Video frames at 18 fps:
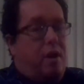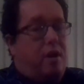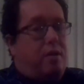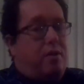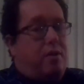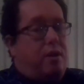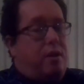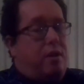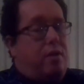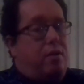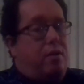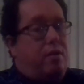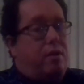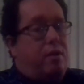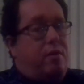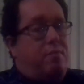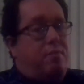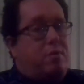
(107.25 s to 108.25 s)
They'll
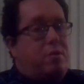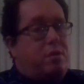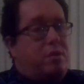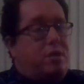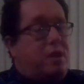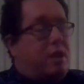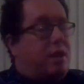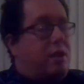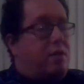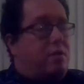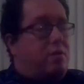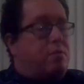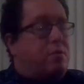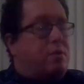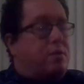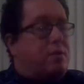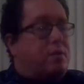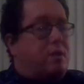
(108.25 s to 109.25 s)
give you sick and
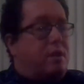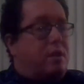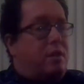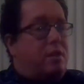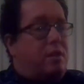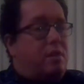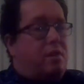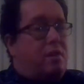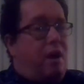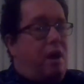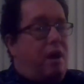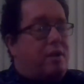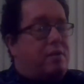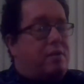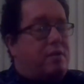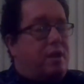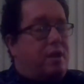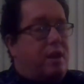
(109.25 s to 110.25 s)
twisted
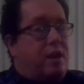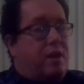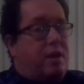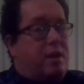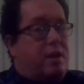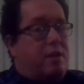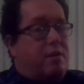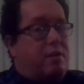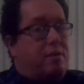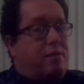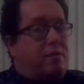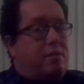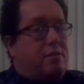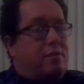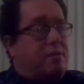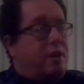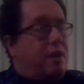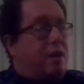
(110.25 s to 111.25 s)
thoughts and ideas.